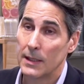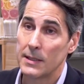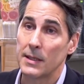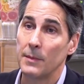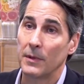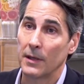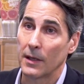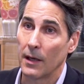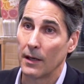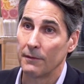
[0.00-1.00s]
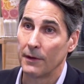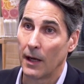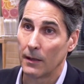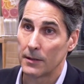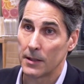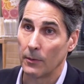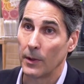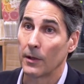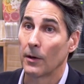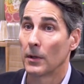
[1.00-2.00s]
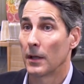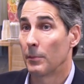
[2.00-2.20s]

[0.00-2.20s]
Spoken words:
steeped in a kind of knowledge that we could only